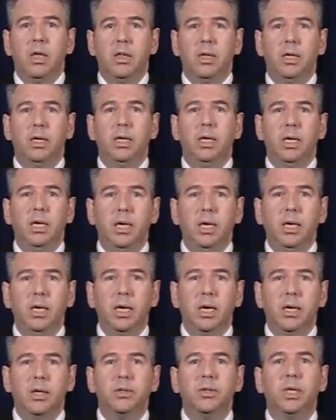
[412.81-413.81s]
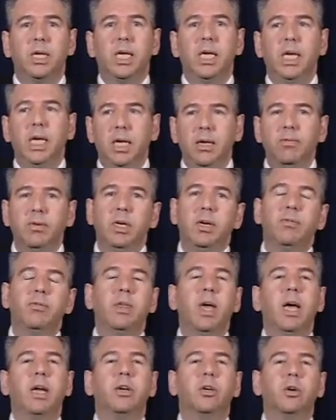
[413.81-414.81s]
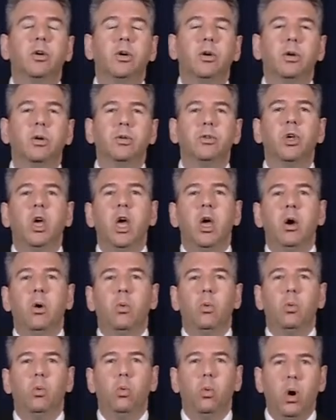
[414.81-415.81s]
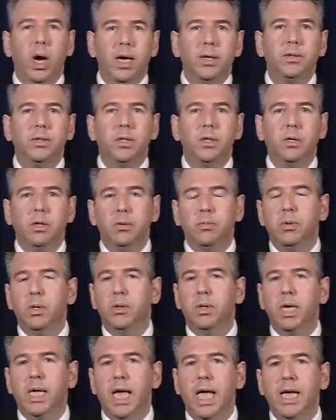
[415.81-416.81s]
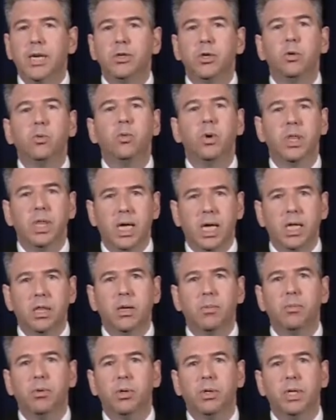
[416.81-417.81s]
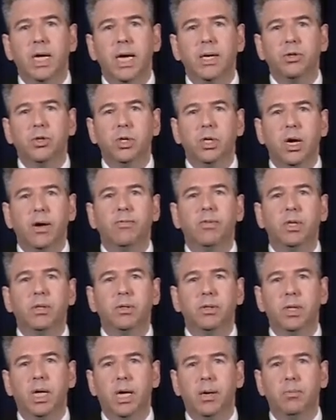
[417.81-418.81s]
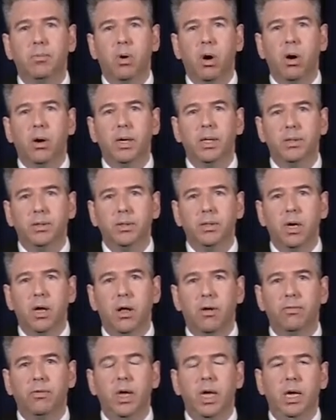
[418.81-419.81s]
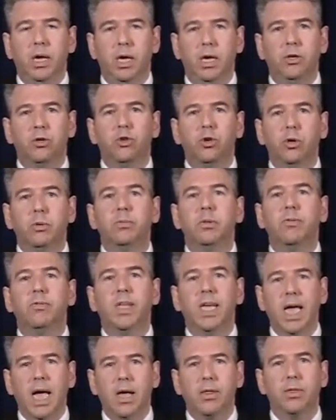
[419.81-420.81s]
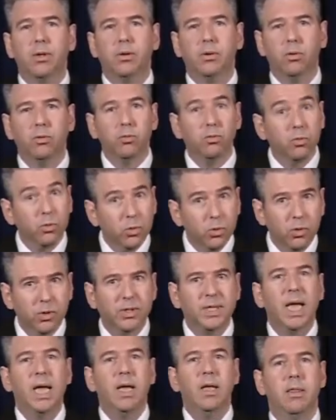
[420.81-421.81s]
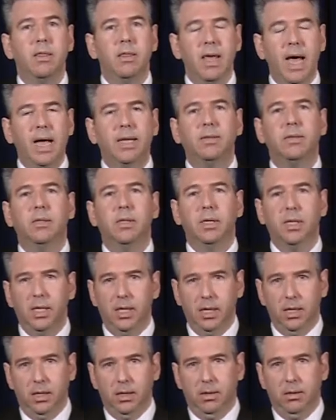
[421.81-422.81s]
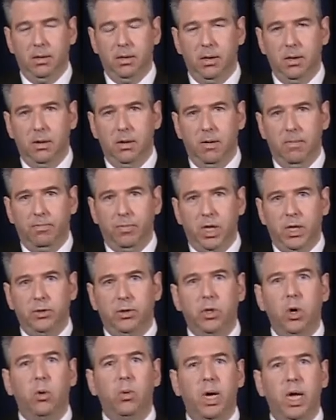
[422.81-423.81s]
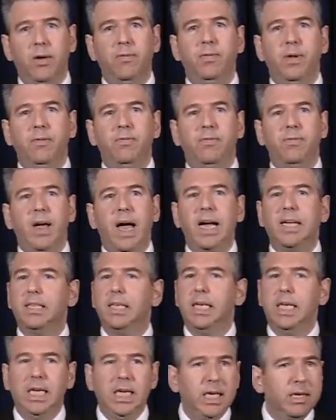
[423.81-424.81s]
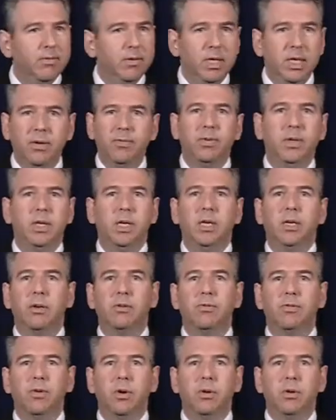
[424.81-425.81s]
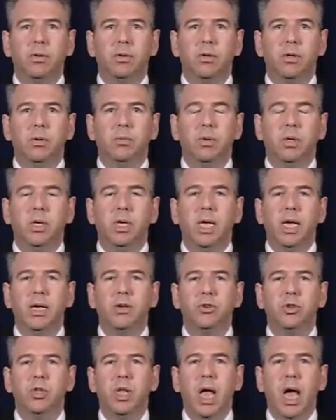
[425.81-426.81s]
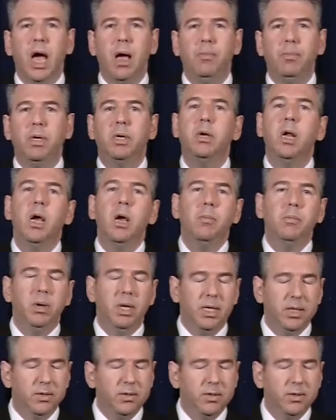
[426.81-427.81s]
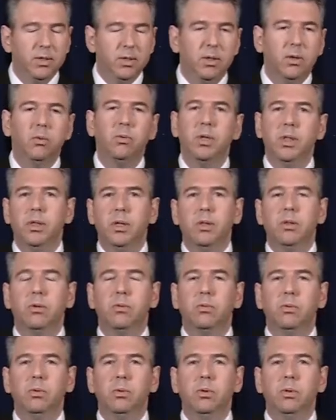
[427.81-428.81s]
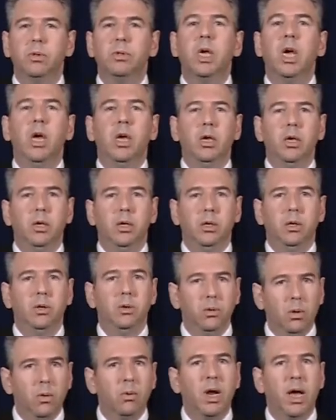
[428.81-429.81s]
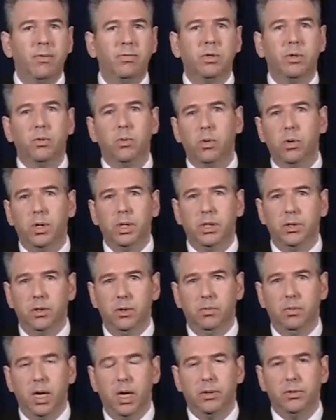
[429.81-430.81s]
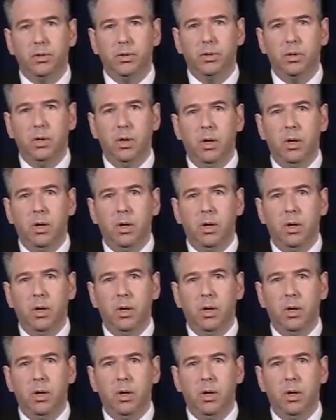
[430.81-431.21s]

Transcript: The key is, even if that occurs, was the communication within the protection of the state bar itself in terms of the ethical rules? That's the key. So if, in fact, even if an inadvertent communication happened, but it's still within the rules, you don't have to worry too much.